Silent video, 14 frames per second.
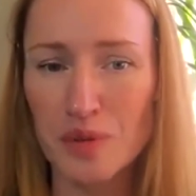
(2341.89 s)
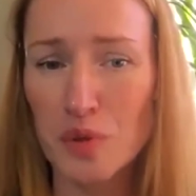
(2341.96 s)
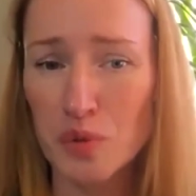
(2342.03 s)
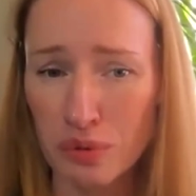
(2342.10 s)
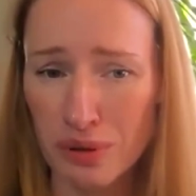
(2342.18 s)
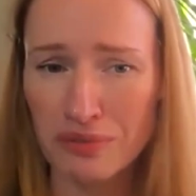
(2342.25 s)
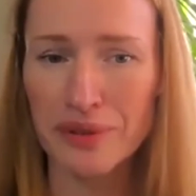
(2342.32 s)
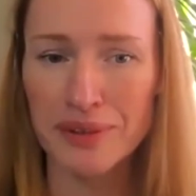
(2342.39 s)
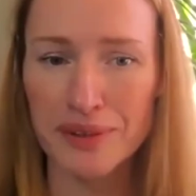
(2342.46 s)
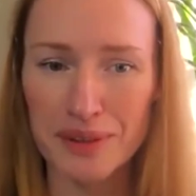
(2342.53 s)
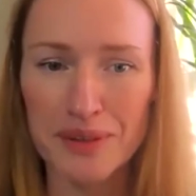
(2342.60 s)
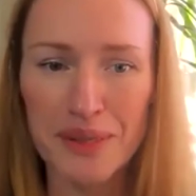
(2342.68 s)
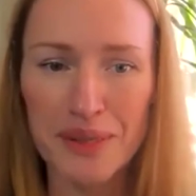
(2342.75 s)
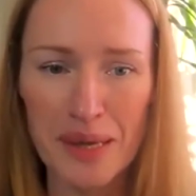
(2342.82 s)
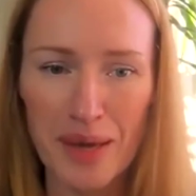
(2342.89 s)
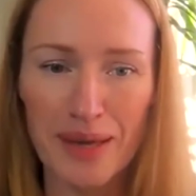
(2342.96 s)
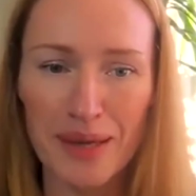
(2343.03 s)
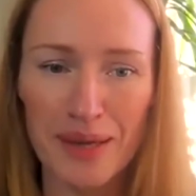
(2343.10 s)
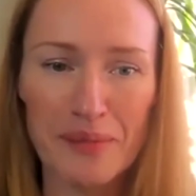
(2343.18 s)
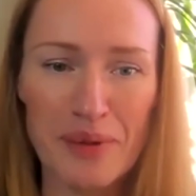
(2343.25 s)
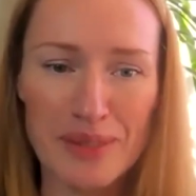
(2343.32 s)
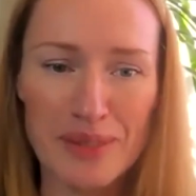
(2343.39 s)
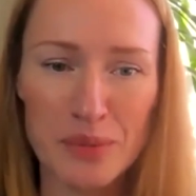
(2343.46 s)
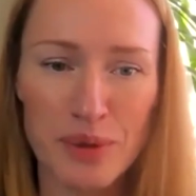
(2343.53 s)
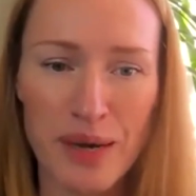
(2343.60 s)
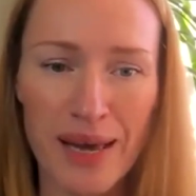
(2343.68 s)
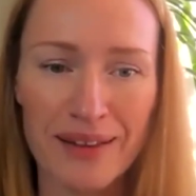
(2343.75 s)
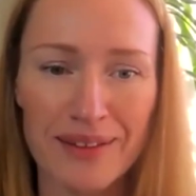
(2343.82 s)
driven as
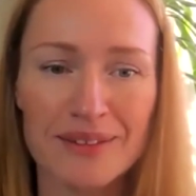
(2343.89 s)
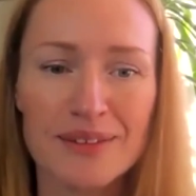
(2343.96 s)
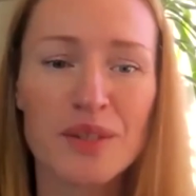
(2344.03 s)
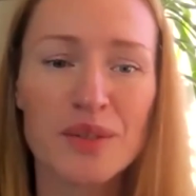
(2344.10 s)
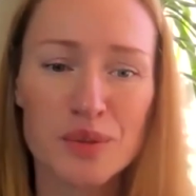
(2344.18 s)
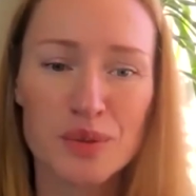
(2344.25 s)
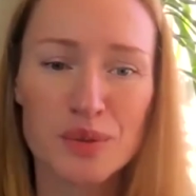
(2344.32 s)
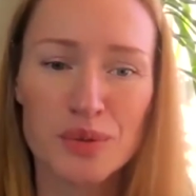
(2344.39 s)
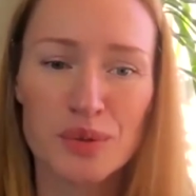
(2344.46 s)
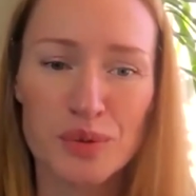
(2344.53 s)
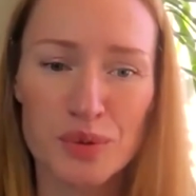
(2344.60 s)
well to